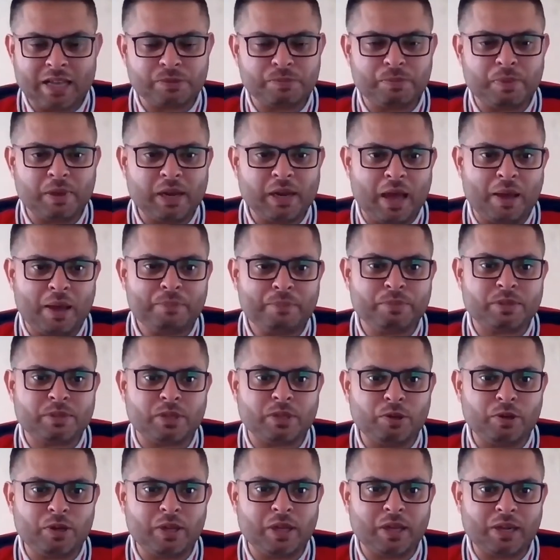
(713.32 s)
been
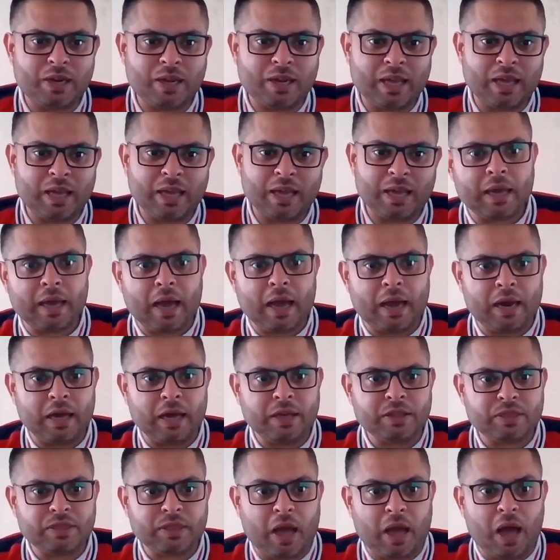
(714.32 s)
absolutely key. And
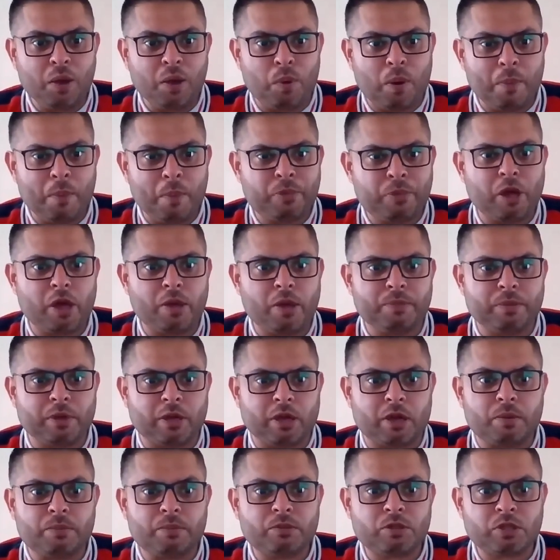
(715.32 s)
I want Birmingham